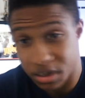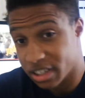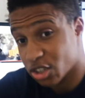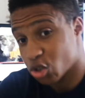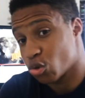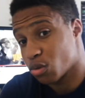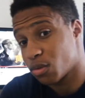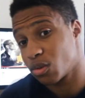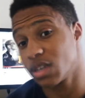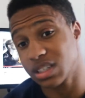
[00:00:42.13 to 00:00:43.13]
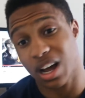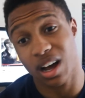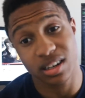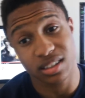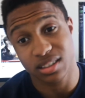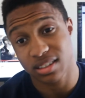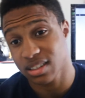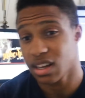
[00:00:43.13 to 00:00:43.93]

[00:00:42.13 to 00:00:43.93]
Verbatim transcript: But it's truthful, it's honest.